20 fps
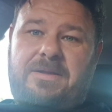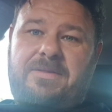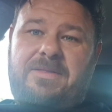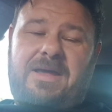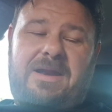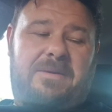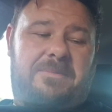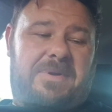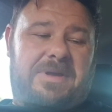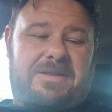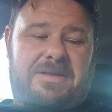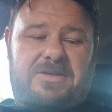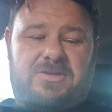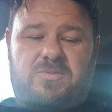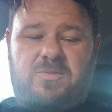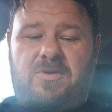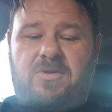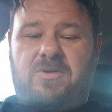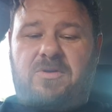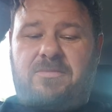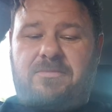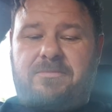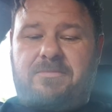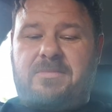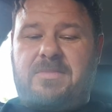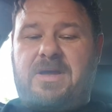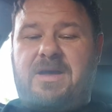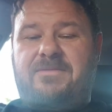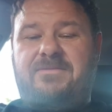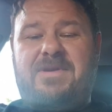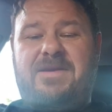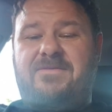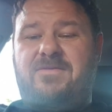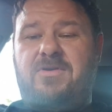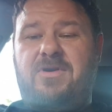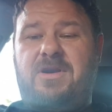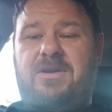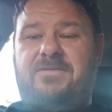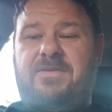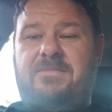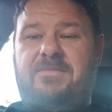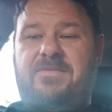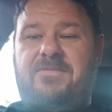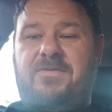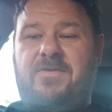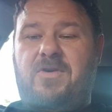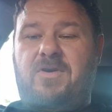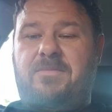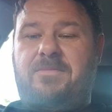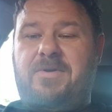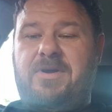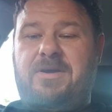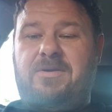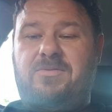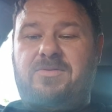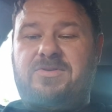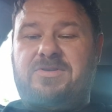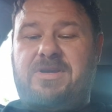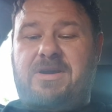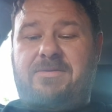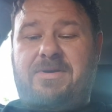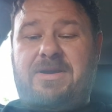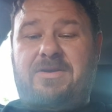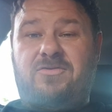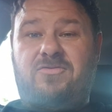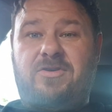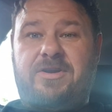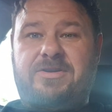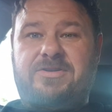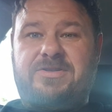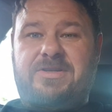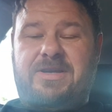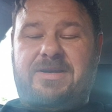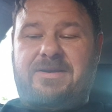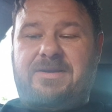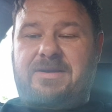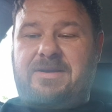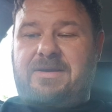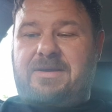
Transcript: Then I picked this one up. I've never heard of it before, but it looks so interesting.